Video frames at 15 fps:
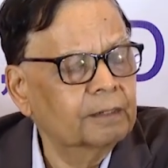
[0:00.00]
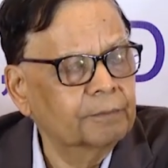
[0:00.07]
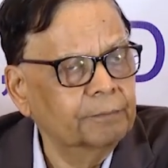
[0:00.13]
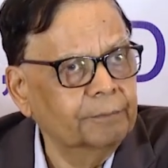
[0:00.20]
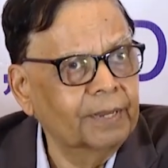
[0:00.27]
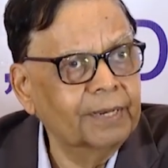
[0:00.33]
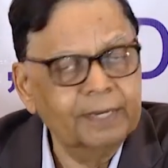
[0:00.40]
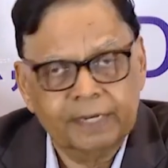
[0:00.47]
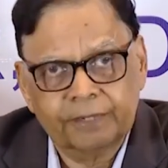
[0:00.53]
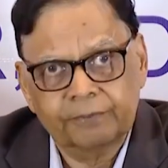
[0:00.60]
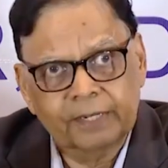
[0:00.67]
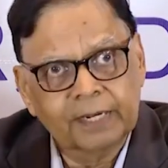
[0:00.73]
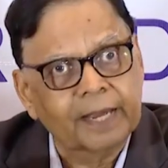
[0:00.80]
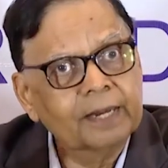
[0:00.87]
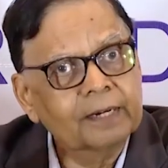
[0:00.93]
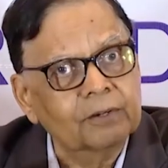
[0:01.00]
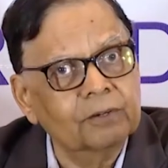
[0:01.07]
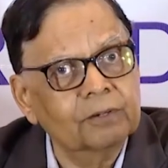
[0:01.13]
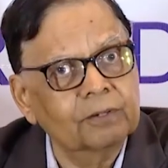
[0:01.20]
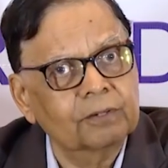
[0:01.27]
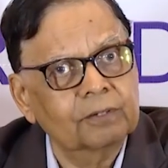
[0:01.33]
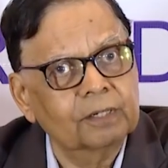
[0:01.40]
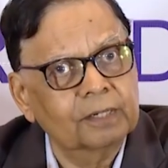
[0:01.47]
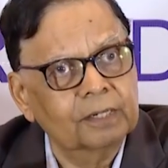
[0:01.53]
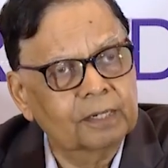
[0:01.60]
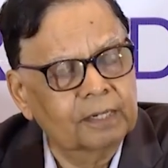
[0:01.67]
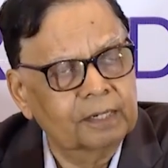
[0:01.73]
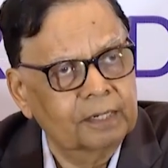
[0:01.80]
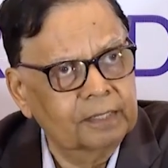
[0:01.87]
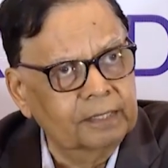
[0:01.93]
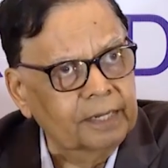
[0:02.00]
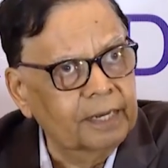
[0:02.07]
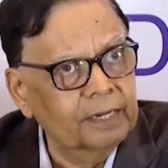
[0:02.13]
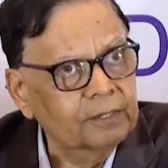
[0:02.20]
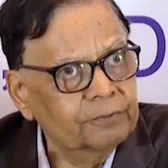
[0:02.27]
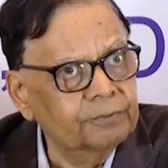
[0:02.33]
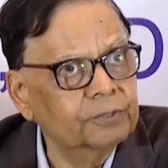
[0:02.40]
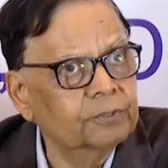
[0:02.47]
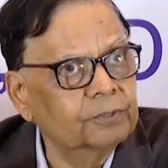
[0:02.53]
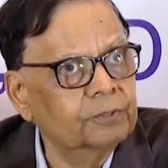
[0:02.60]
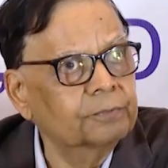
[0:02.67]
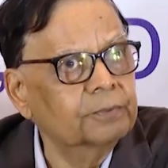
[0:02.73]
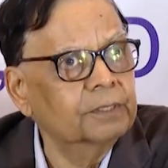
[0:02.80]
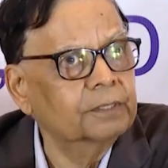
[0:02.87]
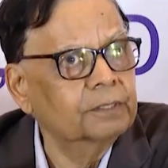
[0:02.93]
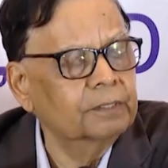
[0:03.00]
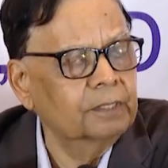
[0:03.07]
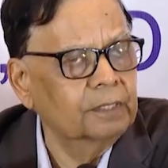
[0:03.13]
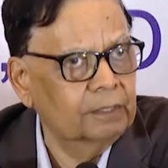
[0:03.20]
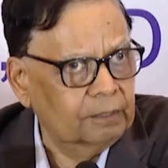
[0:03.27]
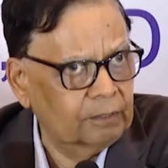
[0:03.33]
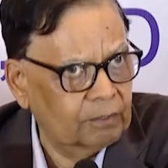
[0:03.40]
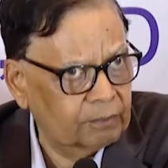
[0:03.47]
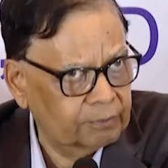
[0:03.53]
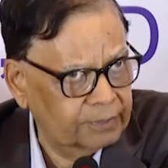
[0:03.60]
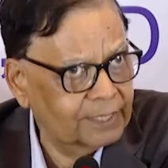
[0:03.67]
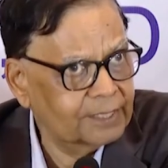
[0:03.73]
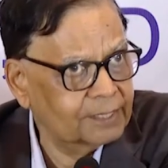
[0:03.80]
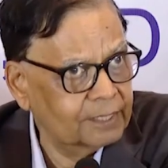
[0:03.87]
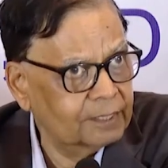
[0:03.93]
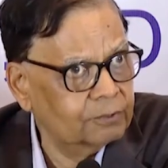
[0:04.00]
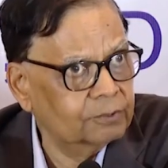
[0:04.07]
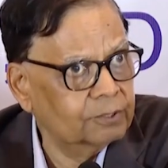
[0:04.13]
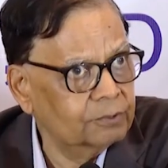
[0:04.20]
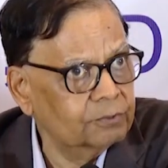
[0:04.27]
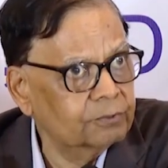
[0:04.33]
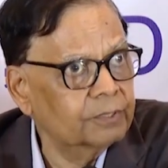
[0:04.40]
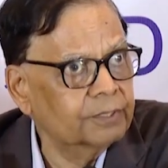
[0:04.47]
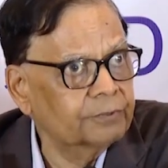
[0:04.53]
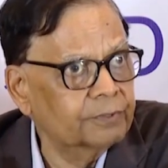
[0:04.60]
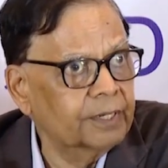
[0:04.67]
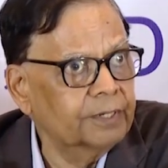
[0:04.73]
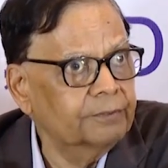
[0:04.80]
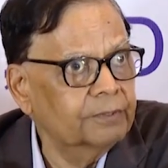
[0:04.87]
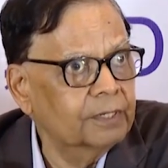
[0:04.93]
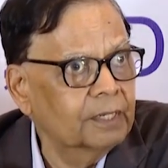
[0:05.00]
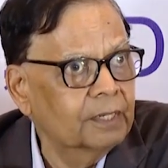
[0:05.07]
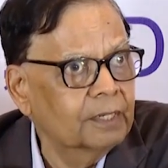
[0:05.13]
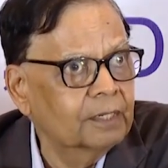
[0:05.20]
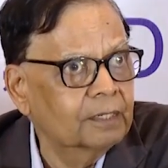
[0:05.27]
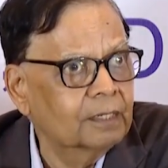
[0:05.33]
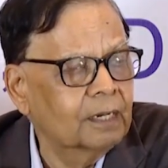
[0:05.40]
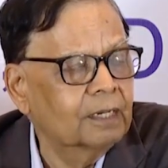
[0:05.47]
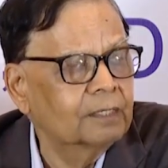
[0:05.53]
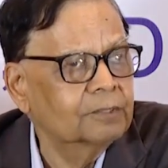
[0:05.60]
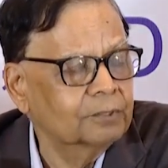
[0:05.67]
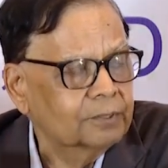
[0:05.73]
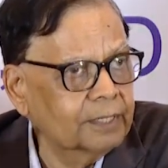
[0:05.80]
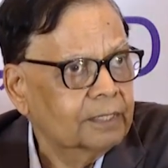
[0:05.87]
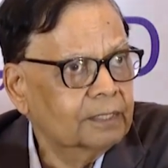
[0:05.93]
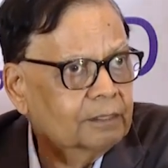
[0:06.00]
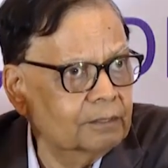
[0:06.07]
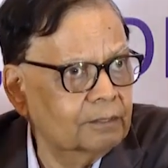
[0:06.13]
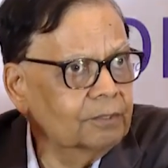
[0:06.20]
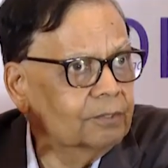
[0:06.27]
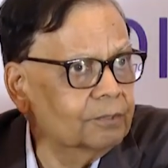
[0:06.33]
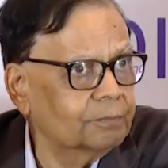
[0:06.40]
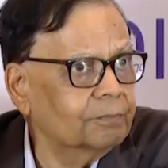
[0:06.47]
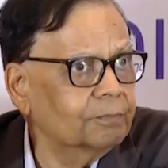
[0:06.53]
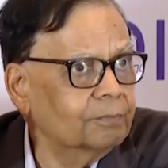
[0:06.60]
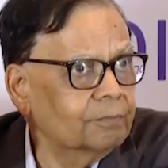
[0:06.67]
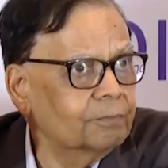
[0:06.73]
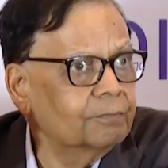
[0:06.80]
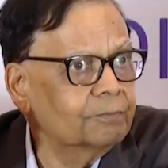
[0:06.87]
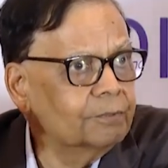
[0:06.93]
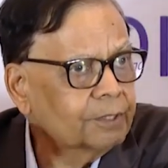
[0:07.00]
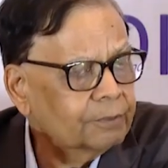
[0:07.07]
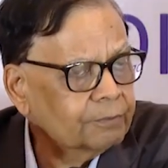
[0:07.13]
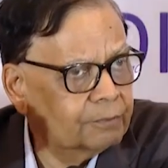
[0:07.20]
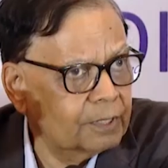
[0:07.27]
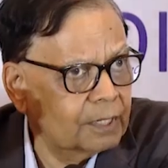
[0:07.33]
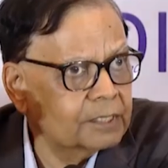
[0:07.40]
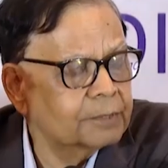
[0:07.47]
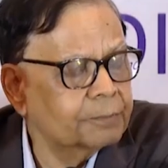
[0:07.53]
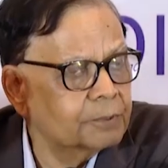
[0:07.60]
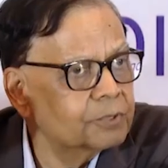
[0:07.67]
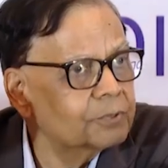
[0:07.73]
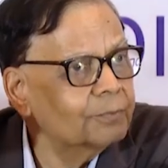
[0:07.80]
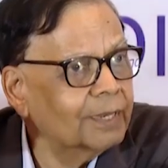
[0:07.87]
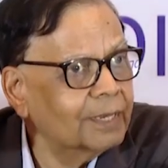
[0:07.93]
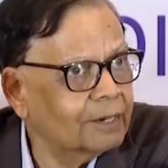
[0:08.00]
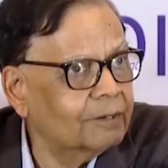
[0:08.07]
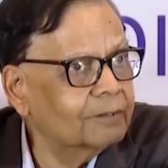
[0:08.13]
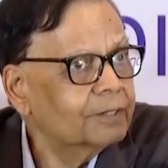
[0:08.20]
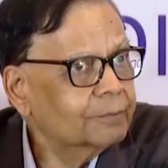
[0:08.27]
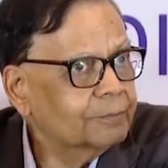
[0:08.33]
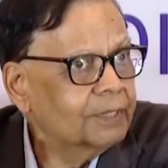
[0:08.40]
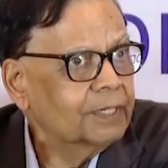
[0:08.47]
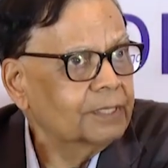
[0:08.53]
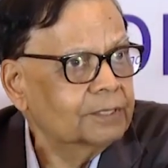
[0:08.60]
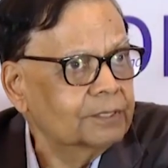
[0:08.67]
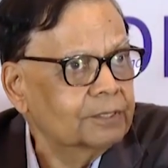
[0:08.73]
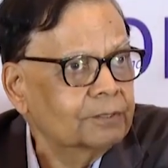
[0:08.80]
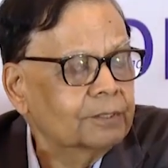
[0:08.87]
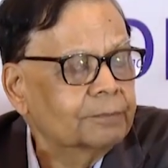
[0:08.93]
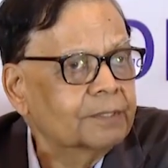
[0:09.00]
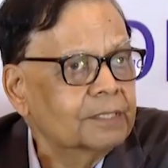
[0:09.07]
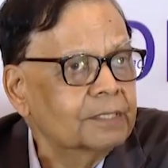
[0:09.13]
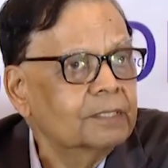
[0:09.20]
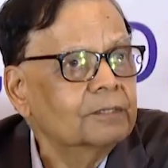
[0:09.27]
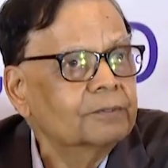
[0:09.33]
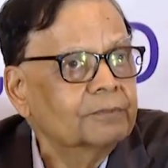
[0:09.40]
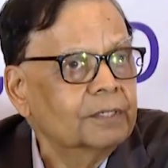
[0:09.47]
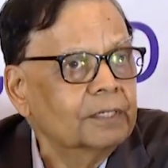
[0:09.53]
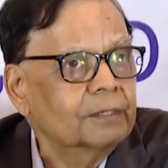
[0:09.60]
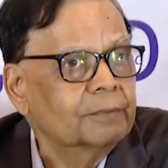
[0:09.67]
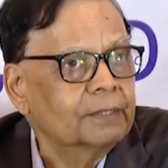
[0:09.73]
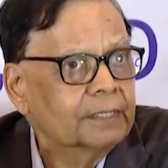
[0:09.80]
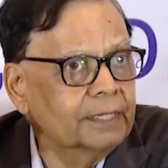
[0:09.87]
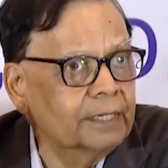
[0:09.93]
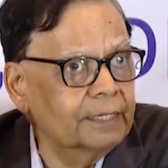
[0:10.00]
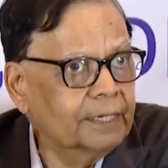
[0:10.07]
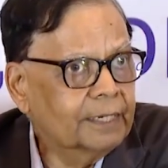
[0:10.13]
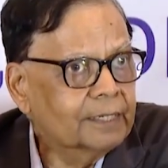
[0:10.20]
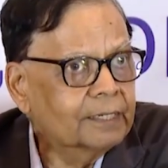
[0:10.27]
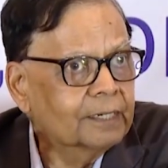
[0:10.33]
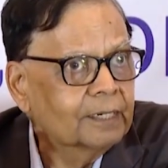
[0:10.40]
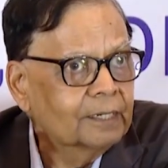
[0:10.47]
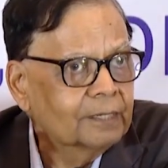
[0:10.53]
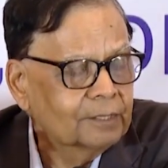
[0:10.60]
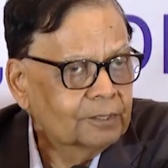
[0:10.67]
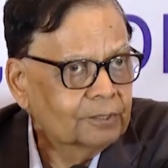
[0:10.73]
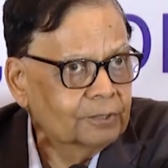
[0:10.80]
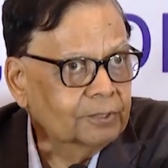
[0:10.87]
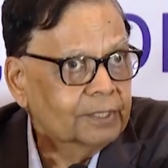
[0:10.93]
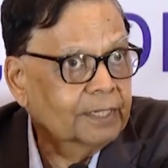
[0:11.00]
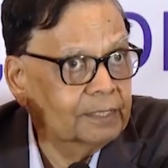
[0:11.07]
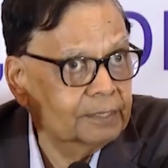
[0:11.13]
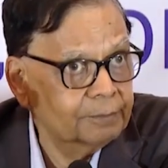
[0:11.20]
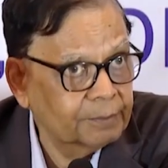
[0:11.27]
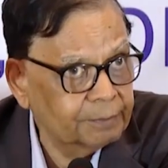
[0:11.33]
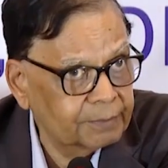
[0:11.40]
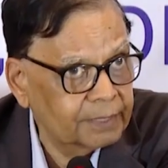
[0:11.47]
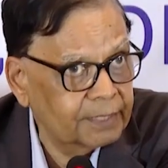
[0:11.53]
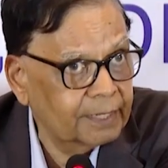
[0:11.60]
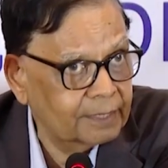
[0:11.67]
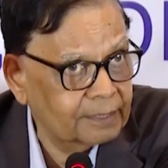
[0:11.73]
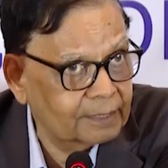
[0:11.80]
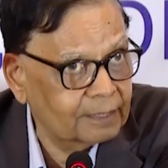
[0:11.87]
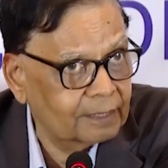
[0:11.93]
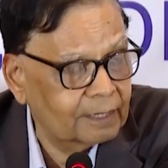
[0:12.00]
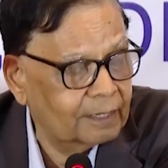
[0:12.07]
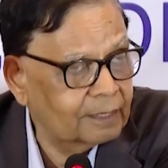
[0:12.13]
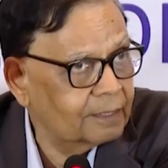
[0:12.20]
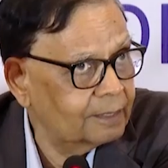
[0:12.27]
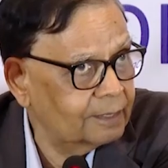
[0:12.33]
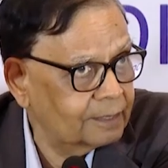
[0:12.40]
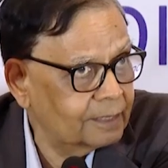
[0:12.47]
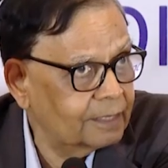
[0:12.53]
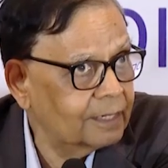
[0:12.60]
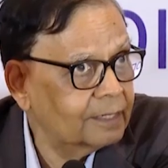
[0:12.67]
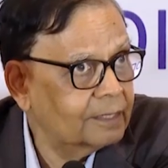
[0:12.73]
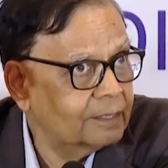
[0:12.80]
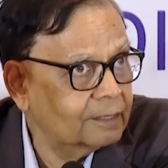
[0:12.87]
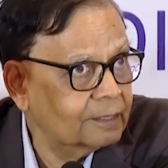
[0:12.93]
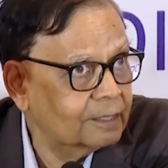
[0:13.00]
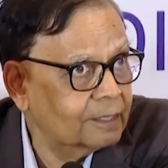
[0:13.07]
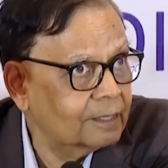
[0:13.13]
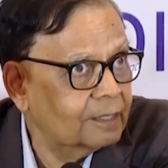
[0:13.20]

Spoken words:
mandate will end on at the end of October of this year, 2025, so that, you know, we are supposed to make our recommendations to the President of India by that date, so that, remember that in the end,